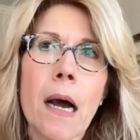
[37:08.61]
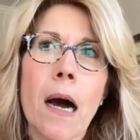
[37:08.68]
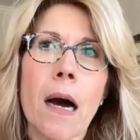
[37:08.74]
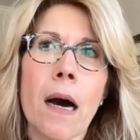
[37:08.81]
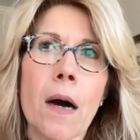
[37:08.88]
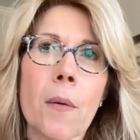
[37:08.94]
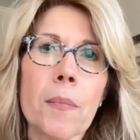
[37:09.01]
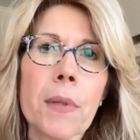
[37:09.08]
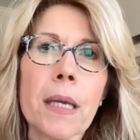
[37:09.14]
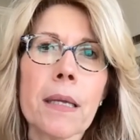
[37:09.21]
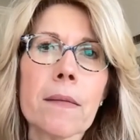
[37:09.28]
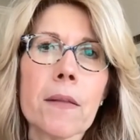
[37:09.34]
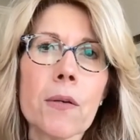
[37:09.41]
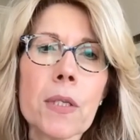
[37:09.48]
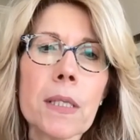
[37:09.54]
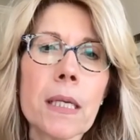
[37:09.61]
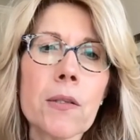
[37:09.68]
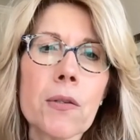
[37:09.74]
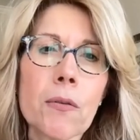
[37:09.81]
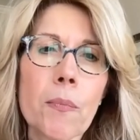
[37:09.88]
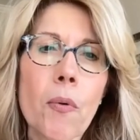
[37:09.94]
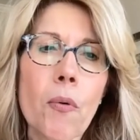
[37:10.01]
Those
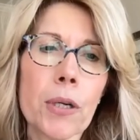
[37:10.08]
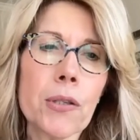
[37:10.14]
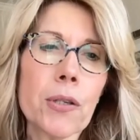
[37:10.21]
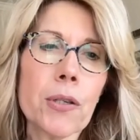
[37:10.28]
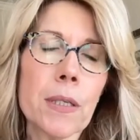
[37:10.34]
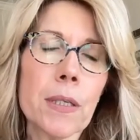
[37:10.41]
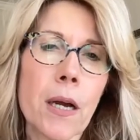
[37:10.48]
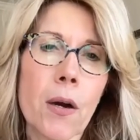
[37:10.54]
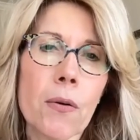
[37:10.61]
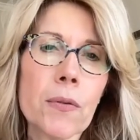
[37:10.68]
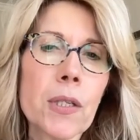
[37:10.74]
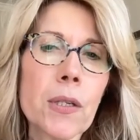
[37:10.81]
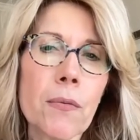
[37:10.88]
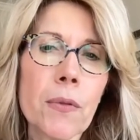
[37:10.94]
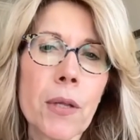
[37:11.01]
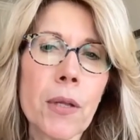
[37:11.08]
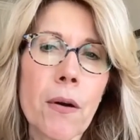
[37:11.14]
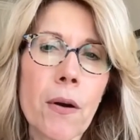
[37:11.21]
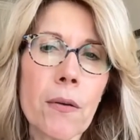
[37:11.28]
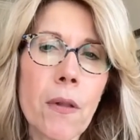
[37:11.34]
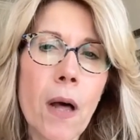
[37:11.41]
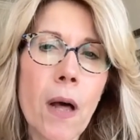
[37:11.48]
things are important to know. So there
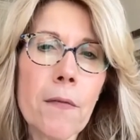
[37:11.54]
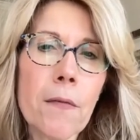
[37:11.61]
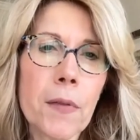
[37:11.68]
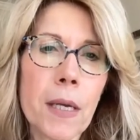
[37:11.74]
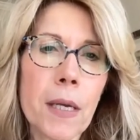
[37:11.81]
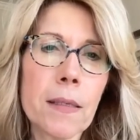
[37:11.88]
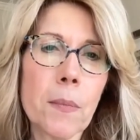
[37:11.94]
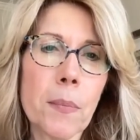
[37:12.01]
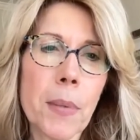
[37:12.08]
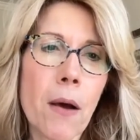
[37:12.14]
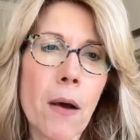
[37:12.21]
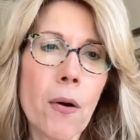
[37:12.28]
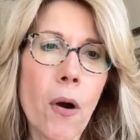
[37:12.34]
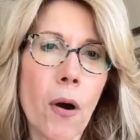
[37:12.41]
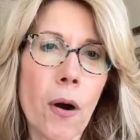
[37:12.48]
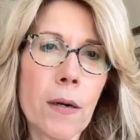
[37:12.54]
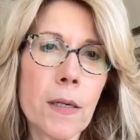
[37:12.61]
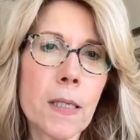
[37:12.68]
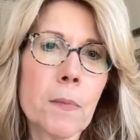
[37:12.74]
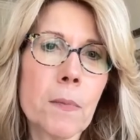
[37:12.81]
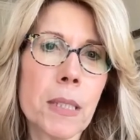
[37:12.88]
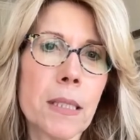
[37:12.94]
are a lot of things about our
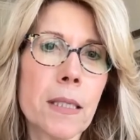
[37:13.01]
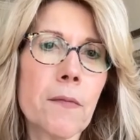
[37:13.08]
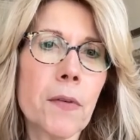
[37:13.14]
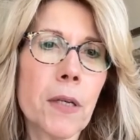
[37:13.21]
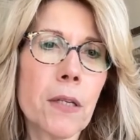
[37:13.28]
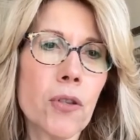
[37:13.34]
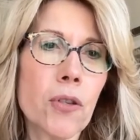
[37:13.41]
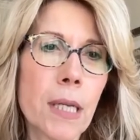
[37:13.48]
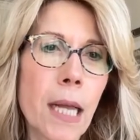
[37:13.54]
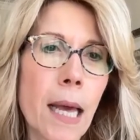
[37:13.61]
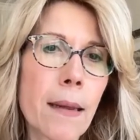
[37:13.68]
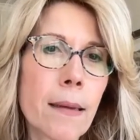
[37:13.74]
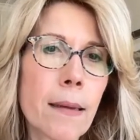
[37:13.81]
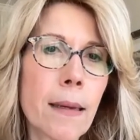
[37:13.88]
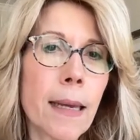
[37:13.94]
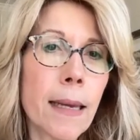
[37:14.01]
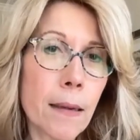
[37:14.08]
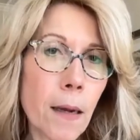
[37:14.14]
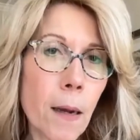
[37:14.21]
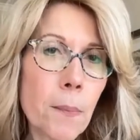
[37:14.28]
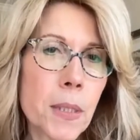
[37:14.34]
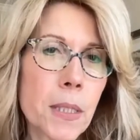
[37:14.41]
specific genetic
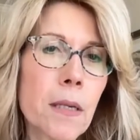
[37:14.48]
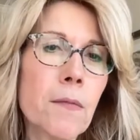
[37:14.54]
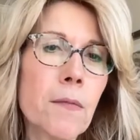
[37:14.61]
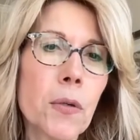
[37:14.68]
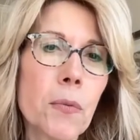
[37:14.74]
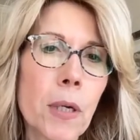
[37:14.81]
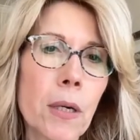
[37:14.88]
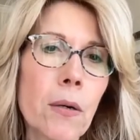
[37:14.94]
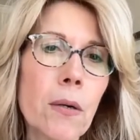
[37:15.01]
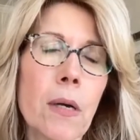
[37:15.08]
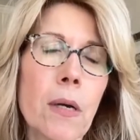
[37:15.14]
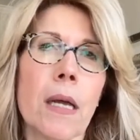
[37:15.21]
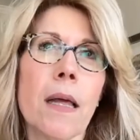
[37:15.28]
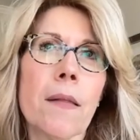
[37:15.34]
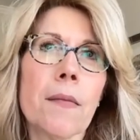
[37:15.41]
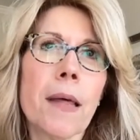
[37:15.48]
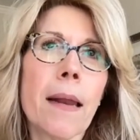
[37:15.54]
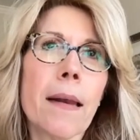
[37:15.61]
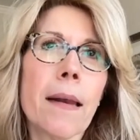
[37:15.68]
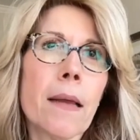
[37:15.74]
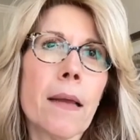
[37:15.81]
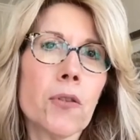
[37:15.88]
hiccups, if you will,
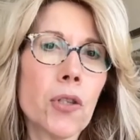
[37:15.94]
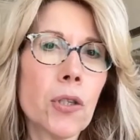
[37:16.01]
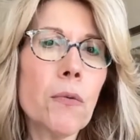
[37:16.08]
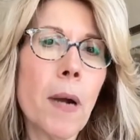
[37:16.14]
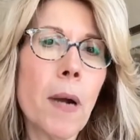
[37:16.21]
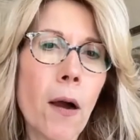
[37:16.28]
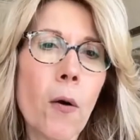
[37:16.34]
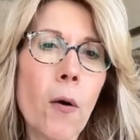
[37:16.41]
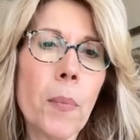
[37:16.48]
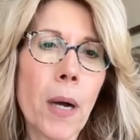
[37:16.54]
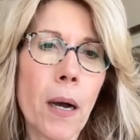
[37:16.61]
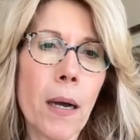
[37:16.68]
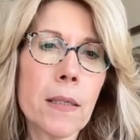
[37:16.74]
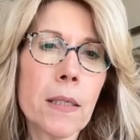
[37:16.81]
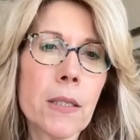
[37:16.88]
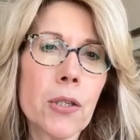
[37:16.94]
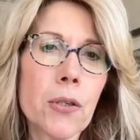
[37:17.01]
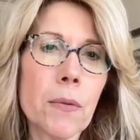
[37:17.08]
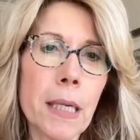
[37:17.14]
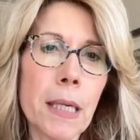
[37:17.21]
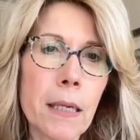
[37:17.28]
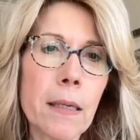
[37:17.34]
that do help us
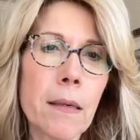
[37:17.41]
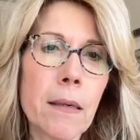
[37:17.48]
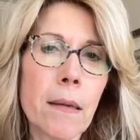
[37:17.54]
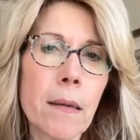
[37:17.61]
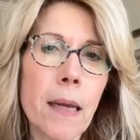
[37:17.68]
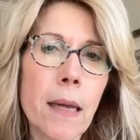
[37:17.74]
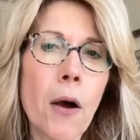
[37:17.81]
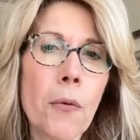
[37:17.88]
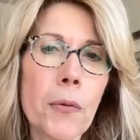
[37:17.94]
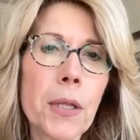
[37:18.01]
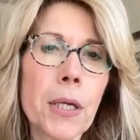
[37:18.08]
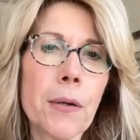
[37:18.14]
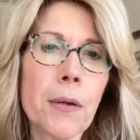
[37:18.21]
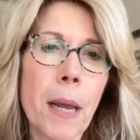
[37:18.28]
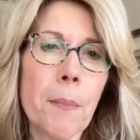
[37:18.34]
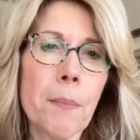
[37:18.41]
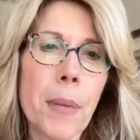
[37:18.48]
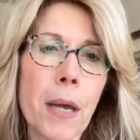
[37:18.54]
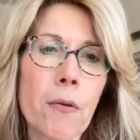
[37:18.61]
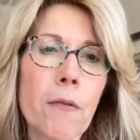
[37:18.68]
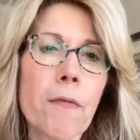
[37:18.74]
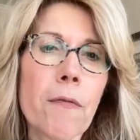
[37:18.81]
to eat healthier and
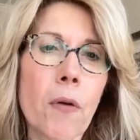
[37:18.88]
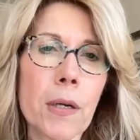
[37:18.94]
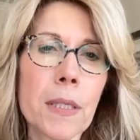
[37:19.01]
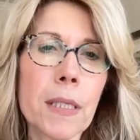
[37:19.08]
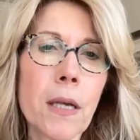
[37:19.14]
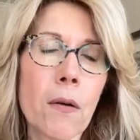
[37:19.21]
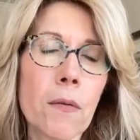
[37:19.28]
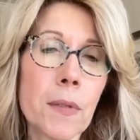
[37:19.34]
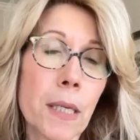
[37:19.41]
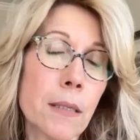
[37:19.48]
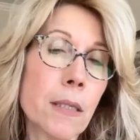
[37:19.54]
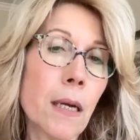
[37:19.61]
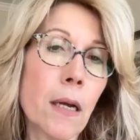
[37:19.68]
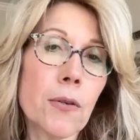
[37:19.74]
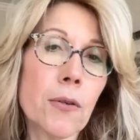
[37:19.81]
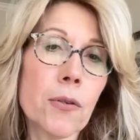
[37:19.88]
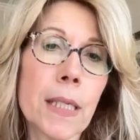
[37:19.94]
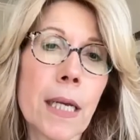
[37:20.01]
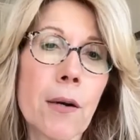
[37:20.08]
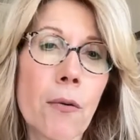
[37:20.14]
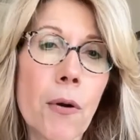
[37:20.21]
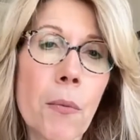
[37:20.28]
better for ourselves and to
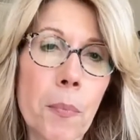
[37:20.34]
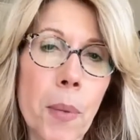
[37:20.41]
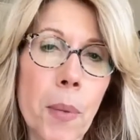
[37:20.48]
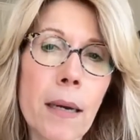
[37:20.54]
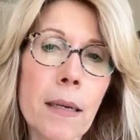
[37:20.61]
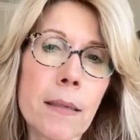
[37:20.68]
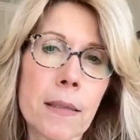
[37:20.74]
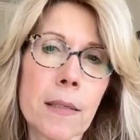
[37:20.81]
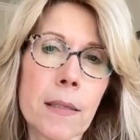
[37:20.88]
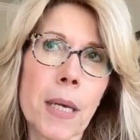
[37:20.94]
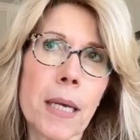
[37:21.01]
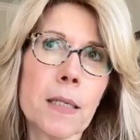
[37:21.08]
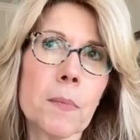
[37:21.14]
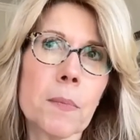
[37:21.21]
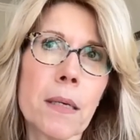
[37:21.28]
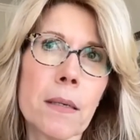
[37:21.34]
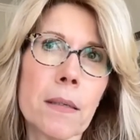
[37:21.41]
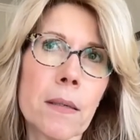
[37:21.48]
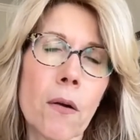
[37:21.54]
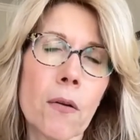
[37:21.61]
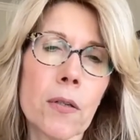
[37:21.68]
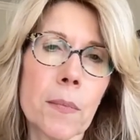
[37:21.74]
understand our own bodies the best,
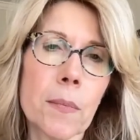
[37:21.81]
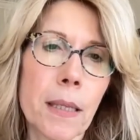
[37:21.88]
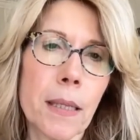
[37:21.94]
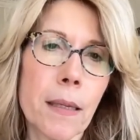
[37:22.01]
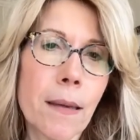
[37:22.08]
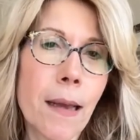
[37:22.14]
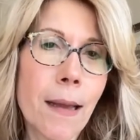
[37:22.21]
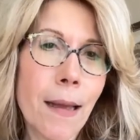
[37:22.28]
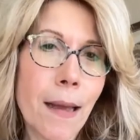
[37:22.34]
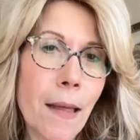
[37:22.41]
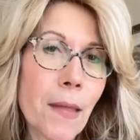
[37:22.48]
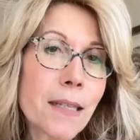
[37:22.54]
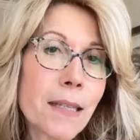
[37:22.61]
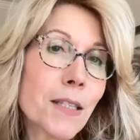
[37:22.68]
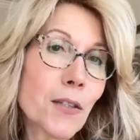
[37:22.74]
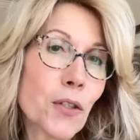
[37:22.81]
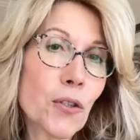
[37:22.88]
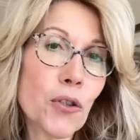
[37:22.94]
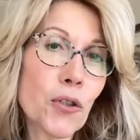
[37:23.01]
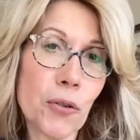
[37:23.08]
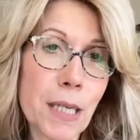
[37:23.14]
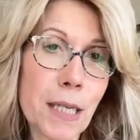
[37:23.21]
because ultimately that's the
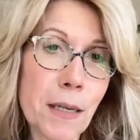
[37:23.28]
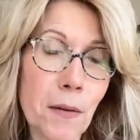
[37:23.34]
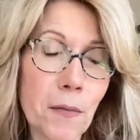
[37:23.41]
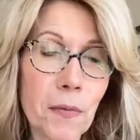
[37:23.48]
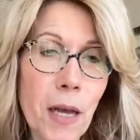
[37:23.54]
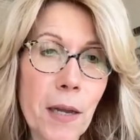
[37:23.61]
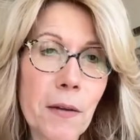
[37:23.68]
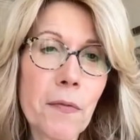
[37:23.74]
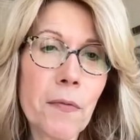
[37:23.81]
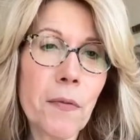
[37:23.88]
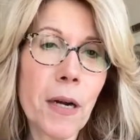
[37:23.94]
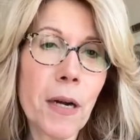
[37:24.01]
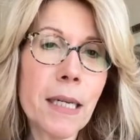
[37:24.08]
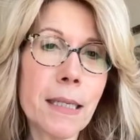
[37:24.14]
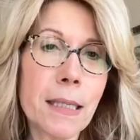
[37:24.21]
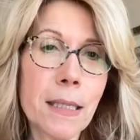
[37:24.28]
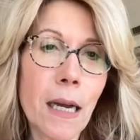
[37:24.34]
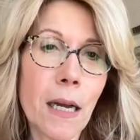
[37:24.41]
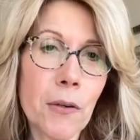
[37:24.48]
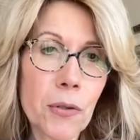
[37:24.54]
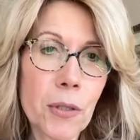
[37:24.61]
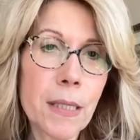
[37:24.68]
journey of life, right? Is to
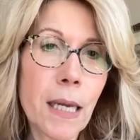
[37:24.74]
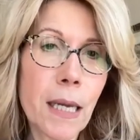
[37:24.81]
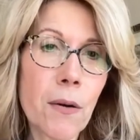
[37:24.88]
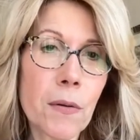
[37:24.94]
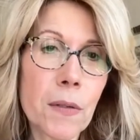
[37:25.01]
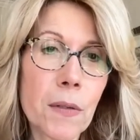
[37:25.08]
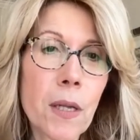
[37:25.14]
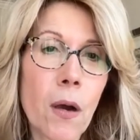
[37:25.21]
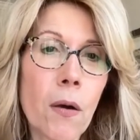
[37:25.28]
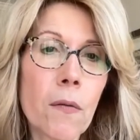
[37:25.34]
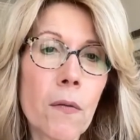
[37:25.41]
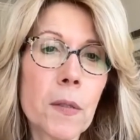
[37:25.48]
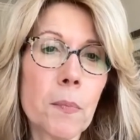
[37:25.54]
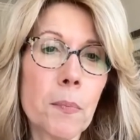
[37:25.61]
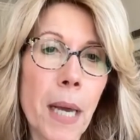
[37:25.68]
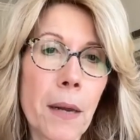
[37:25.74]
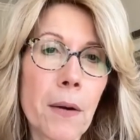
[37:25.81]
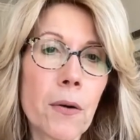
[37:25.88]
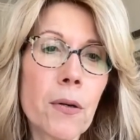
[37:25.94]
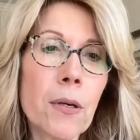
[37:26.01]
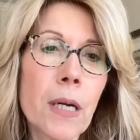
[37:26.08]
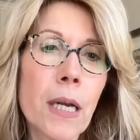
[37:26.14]
understand ourselves
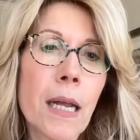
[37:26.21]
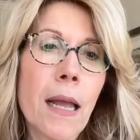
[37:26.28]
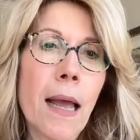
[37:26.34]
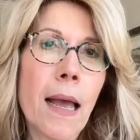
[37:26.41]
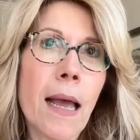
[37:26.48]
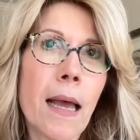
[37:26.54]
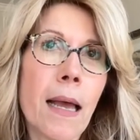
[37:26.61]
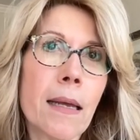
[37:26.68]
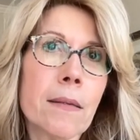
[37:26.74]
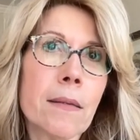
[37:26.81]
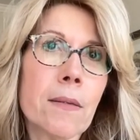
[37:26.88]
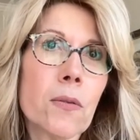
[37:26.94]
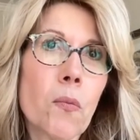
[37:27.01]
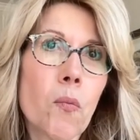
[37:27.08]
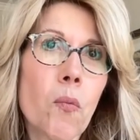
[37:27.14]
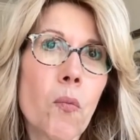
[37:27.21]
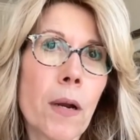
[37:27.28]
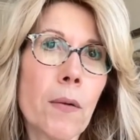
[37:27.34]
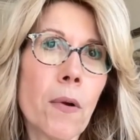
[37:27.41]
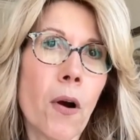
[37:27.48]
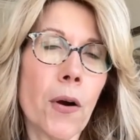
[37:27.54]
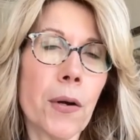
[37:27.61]
better and
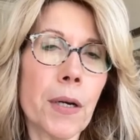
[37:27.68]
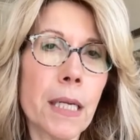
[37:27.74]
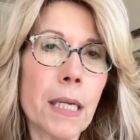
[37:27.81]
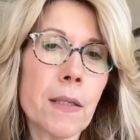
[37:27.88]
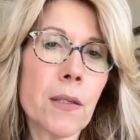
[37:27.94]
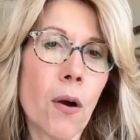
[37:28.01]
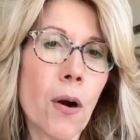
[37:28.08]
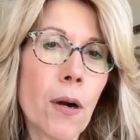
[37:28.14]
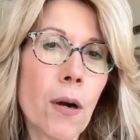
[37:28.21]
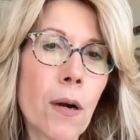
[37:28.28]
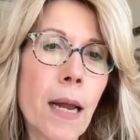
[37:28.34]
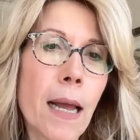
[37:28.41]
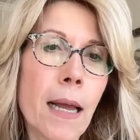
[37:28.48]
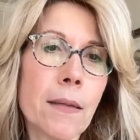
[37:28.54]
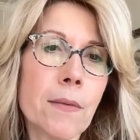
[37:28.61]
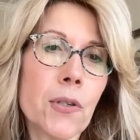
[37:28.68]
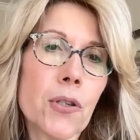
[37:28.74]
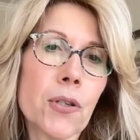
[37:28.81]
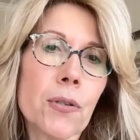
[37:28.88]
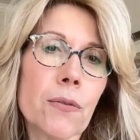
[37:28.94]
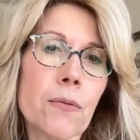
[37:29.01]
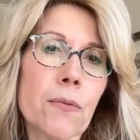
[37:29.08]
what our needs are and
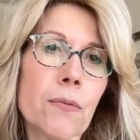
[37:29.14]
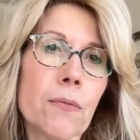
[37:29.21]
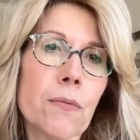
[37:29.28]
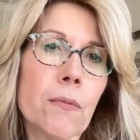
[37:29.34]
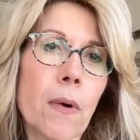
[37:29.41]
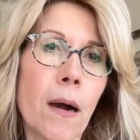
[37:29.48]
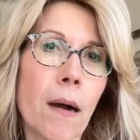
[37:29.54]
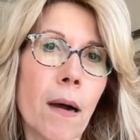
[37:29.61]
to